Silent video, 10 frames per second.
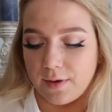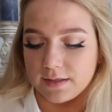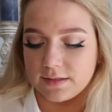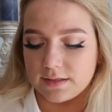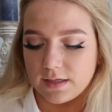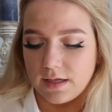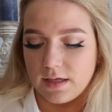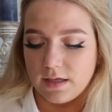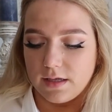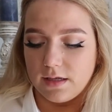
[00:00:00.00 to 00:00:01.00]
But
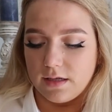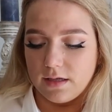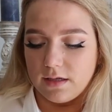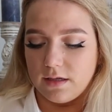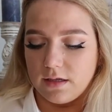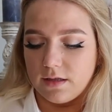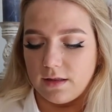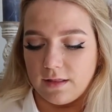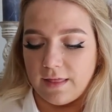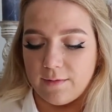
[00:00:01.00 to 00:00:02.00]

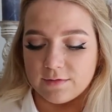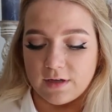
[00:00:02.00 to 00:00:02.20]
that